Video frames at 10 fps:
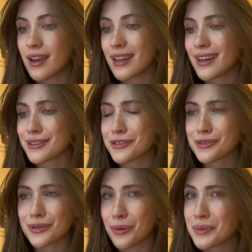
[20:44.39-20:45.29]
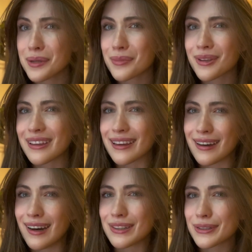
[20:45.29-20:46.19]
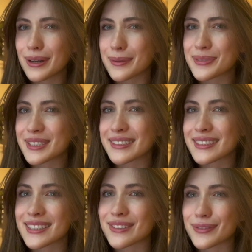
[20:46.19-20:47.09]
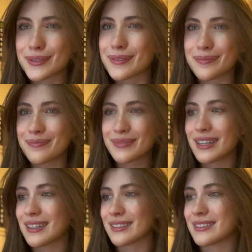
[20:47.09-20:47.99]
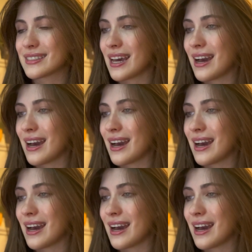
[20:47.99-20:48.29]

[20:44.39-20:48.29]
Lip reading: it has so many more like color options for the colors.